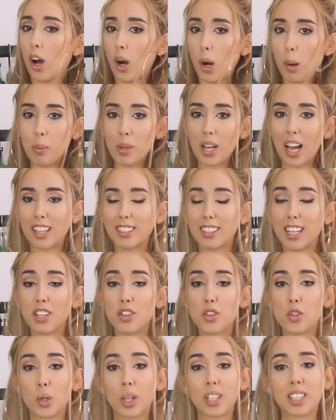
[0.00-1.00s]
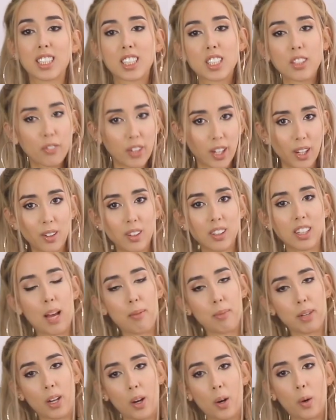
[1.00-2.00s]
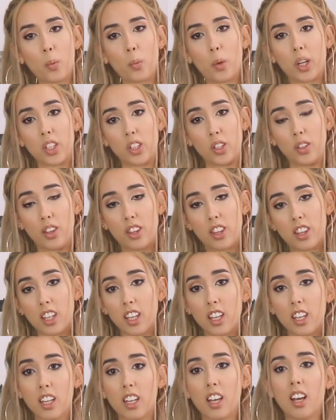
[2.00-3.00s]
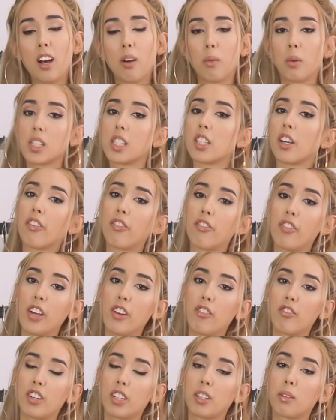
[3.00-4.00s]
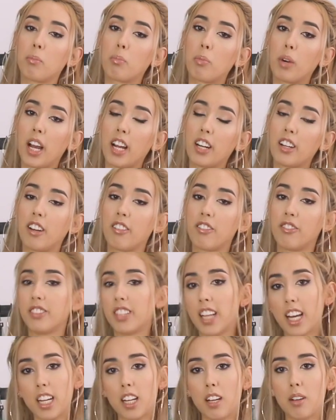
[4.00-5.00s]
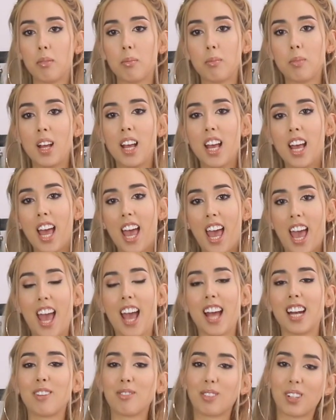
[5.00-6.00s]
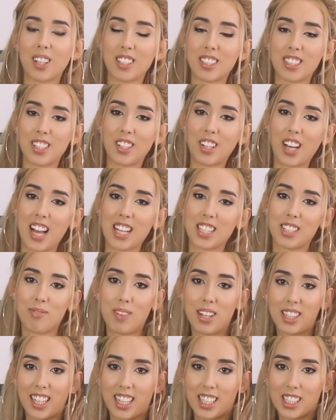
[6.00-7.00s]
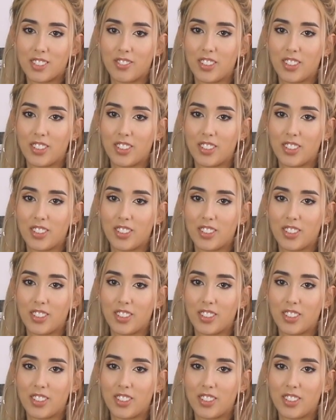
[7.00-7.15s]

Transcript: I hope you guys enjoyed this video. Let me know what you think. What's your favorite brand of denim? And I'm gonna see you guys in my next